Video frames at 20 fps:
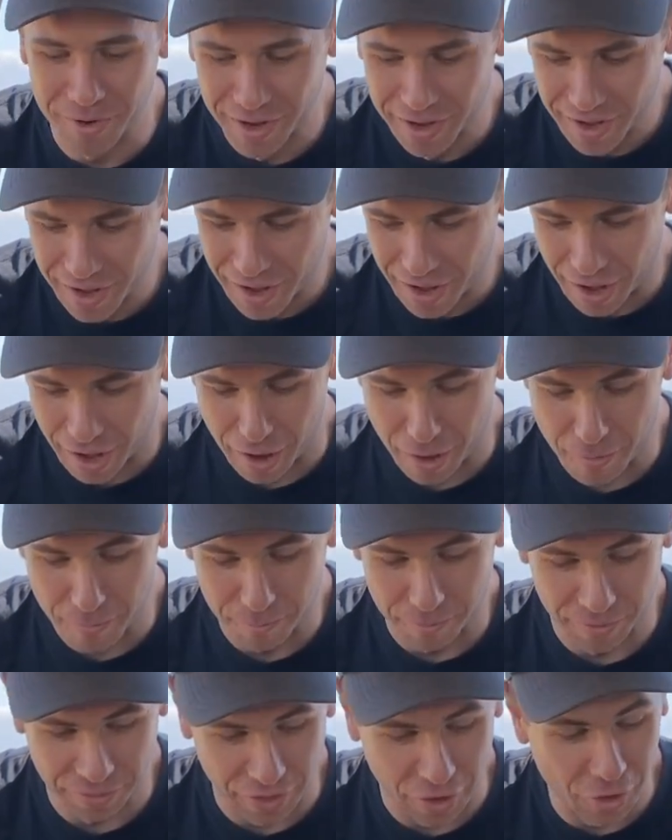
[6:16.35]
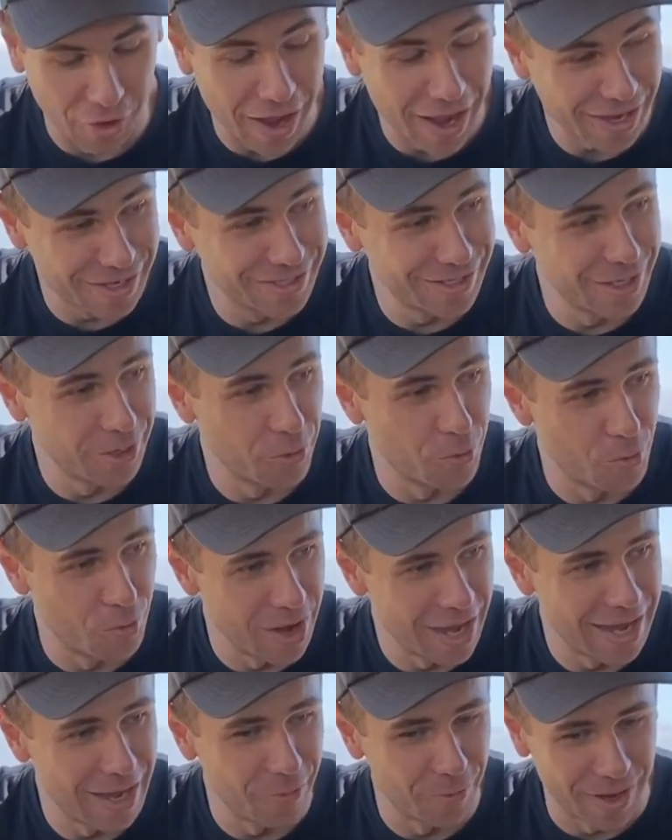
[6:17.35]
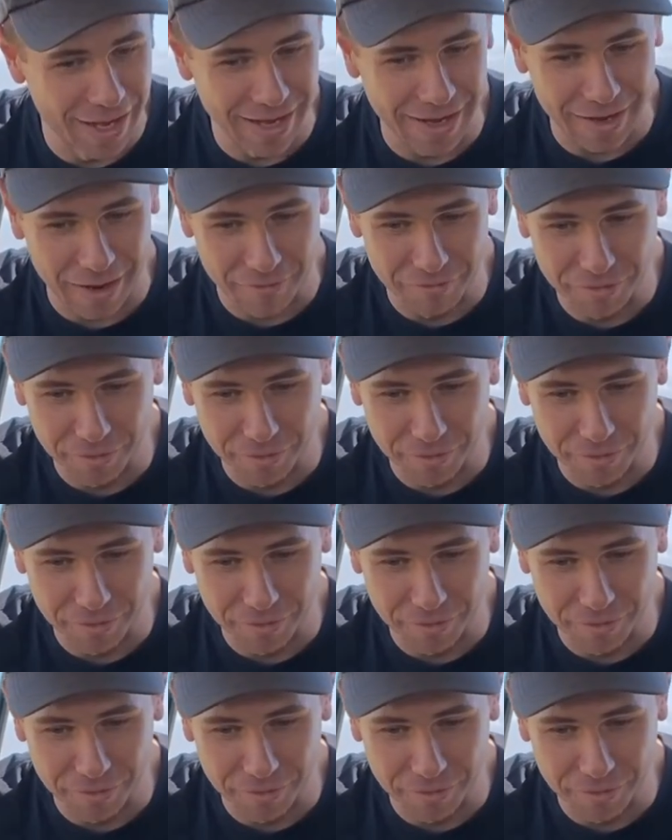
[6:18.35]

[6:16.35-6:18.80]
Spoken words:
But they are actually really, really comfortable.